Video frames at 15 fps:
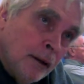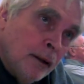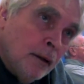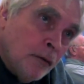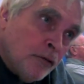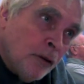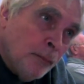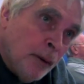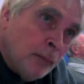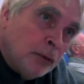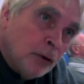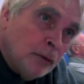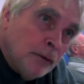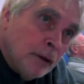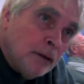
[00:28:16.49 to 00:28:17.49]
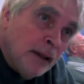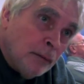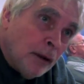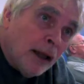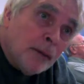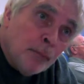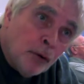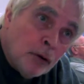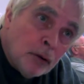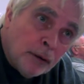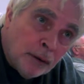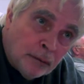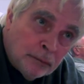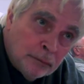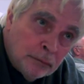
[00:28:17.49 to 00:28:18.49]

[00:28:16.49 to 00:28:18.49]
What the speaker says: And some people didn't even like Berkeley.